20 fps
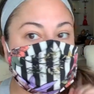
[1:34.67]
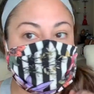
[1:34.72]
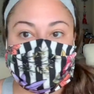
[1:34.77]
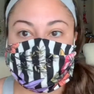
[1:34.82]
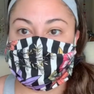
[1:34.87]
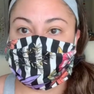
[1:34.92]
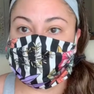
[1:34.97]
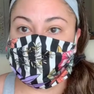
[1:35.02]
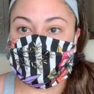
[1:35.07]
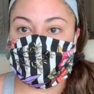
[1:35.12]

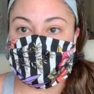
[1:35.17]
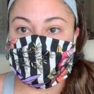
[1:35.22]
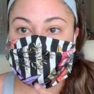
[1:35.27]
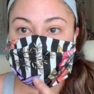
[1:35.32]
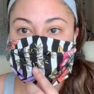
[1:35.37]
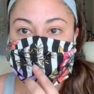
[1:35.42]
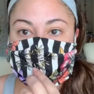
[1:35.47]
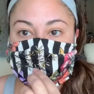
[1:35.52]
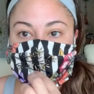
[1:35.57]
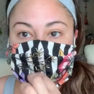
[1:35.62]
onto your
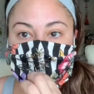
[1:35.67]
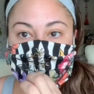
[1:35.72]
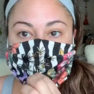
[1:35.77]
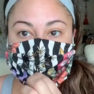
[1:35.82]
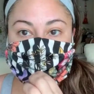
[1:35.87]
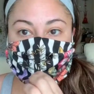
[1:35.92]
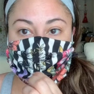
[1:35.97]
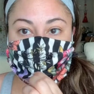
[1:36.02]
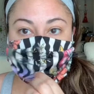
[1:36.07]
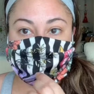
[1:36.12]
face.
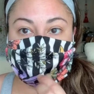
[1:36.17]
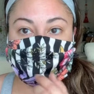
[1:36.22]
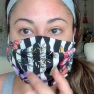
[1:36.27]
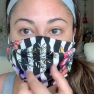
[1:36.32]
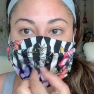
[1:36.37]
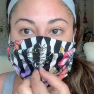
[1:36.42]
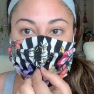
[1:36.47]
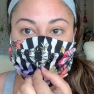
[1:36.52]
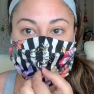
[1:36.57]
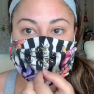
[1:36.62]
There's plenty
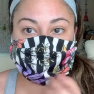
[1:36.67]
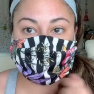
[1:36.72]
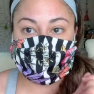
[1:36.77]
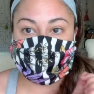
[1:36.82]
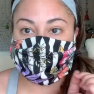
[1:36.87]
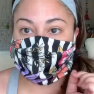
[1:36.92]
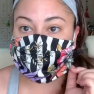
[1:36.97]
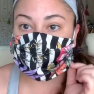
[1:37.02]
of room so you can